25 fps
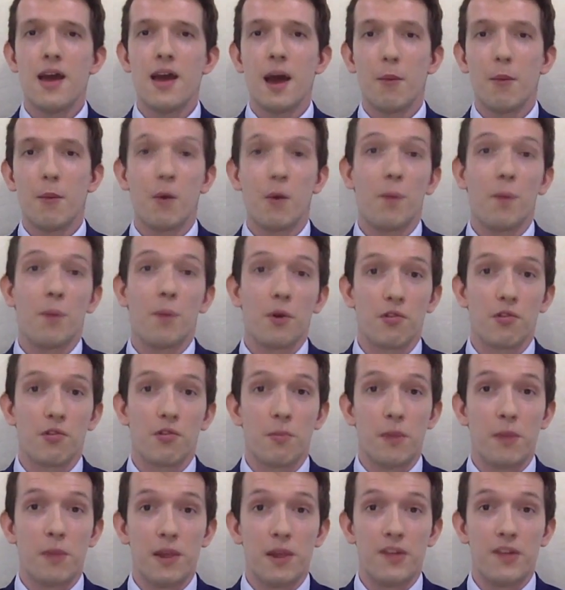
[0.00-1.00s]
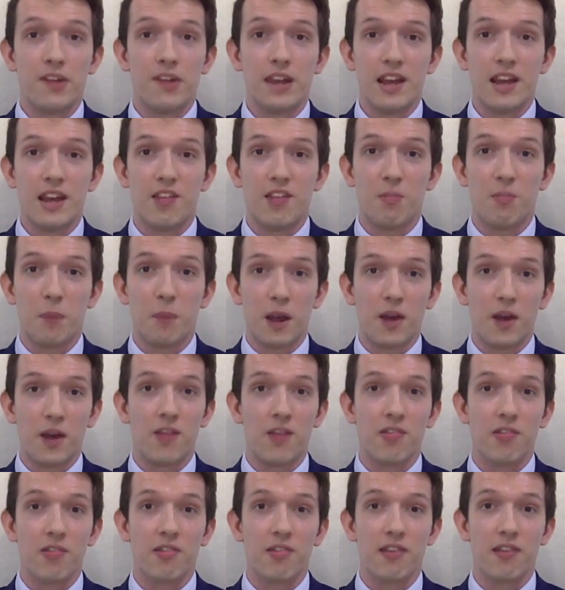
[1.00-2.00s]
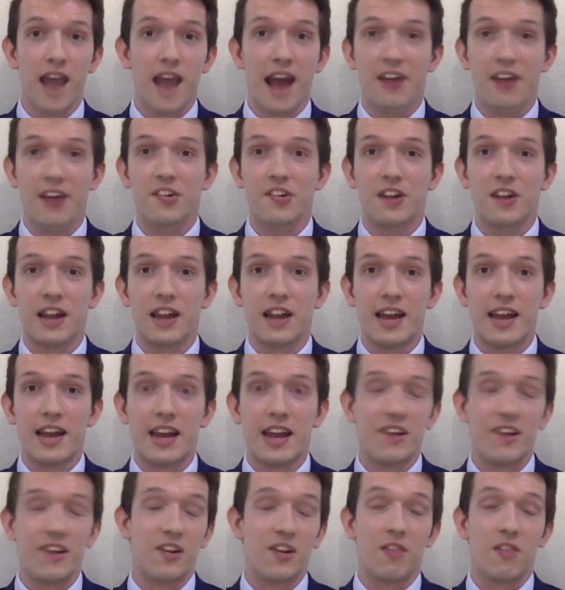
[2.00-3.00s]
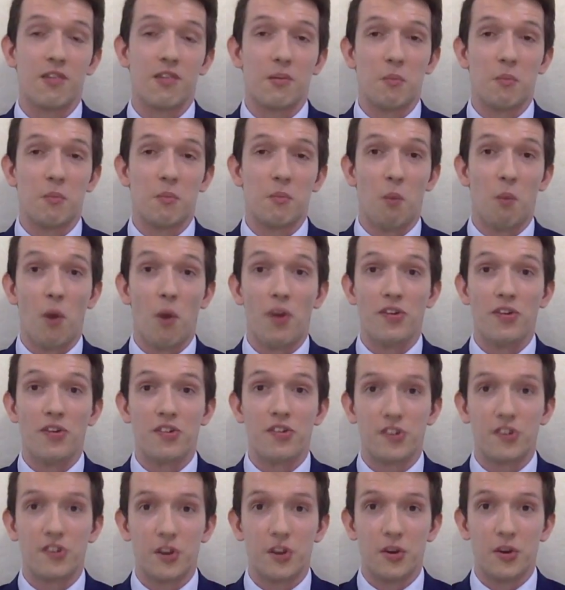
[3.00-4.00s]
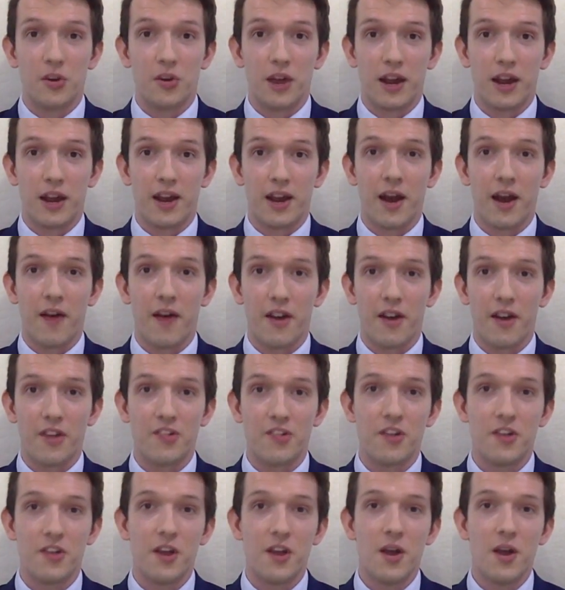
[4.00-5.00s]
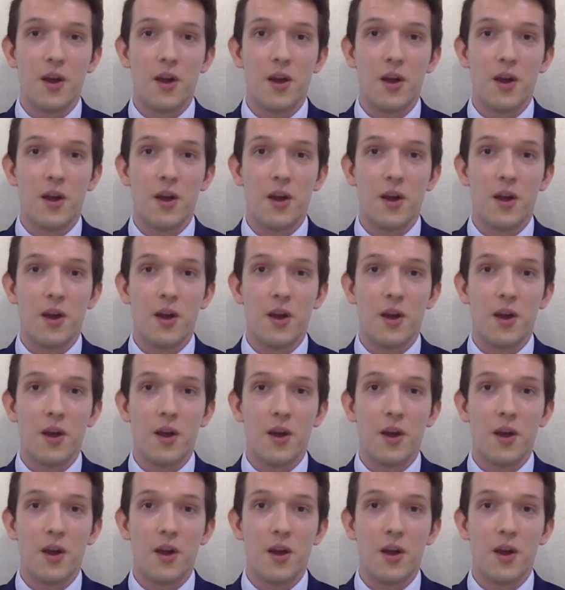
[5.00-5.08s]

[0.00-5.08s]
And one possibility is because actually it doesn't want to encourage